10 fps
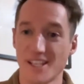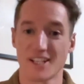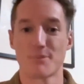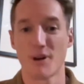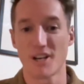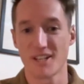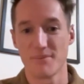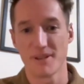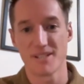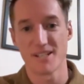an expression in
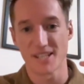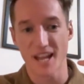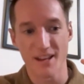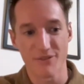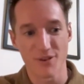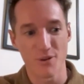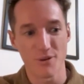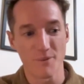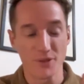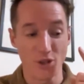business that
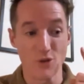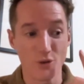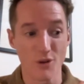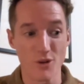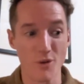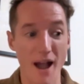you